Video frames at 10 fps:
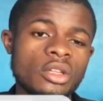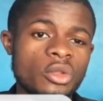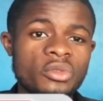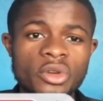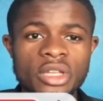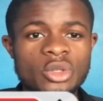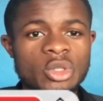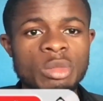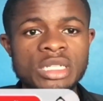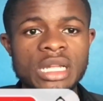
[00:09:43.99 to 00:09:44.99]
Don't forget to
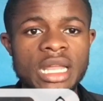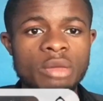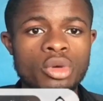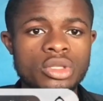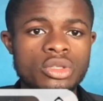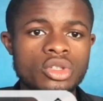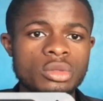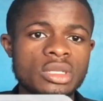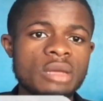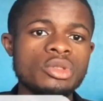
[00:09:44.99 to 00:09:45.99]
smash that like button,
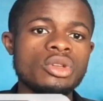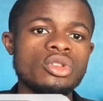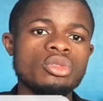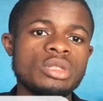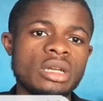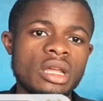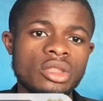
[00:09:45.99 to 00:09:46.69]
subscribe to the YouTube channel,